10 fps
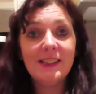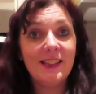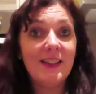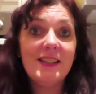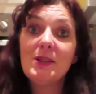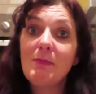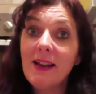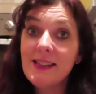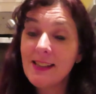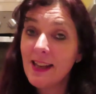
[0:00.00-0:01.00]
So this is
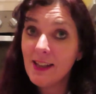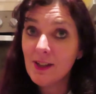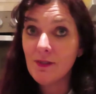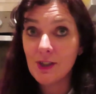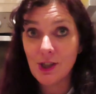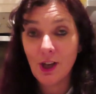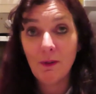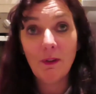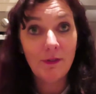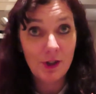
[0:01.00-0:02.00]
my second
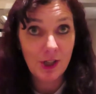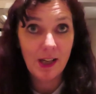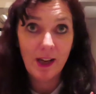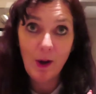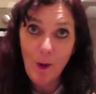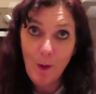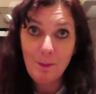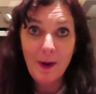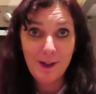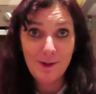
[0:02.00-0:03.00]
video officially on
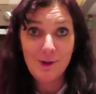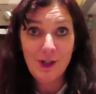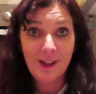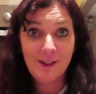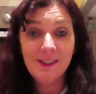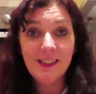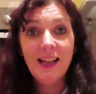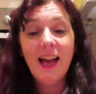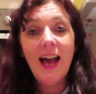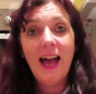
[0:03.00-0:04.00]
my new channel,
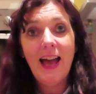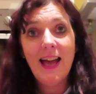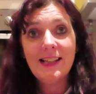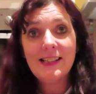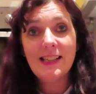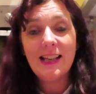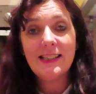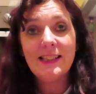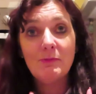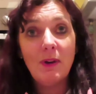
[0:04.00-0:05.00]
and as I
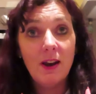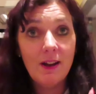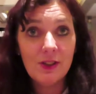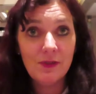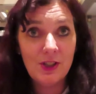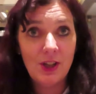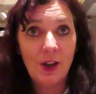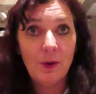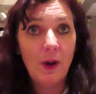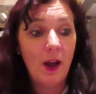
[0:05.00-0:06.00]
said in my last
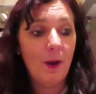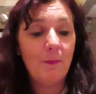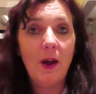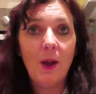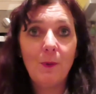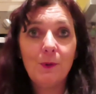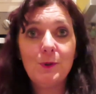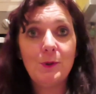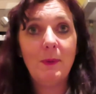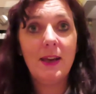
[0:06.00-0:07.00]
video, I want
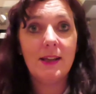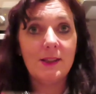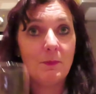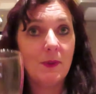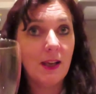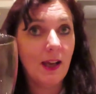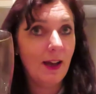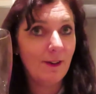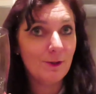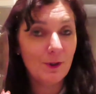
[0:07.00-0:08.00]
to make something
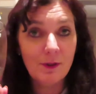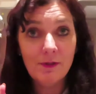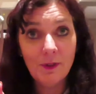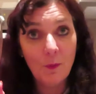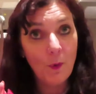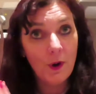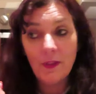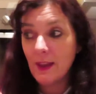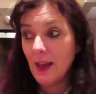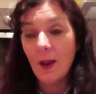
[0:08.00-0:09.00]
out of one
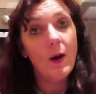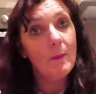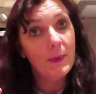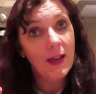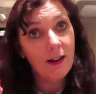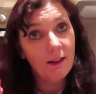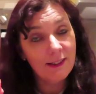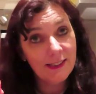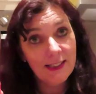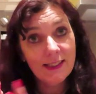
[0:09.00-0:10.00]
of the beer
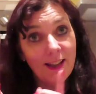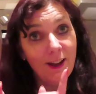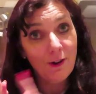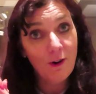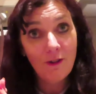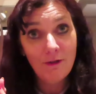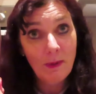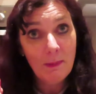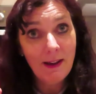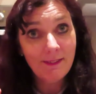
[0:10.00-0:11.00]
glasses that I got from
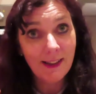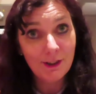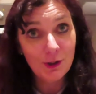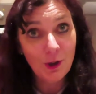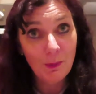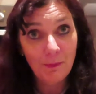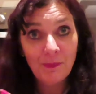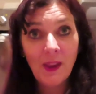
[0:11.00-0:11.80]
my Poundland shop.